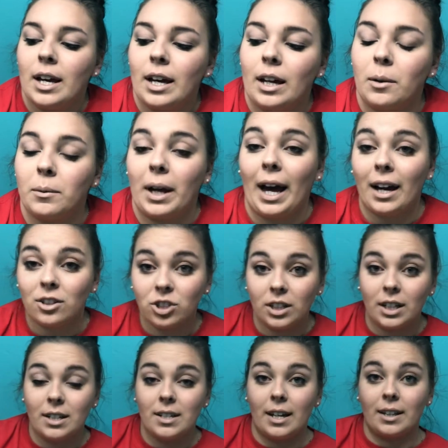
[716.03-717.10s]
And I'm actually
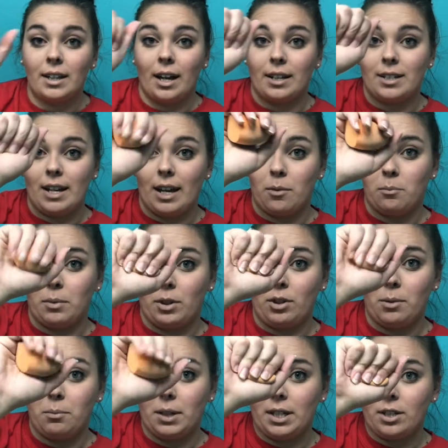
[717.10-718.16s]
going to take that damp
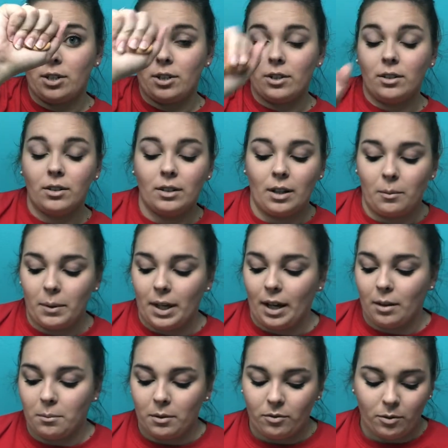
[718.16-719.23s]
beauty blender that we
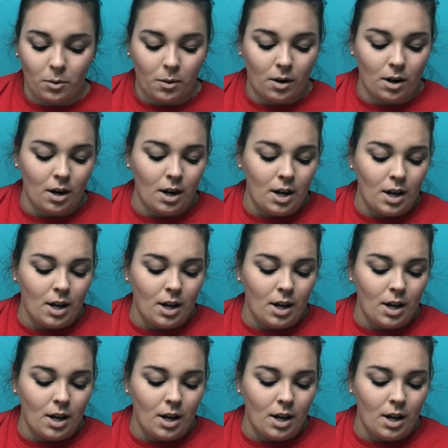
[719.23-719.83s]
had before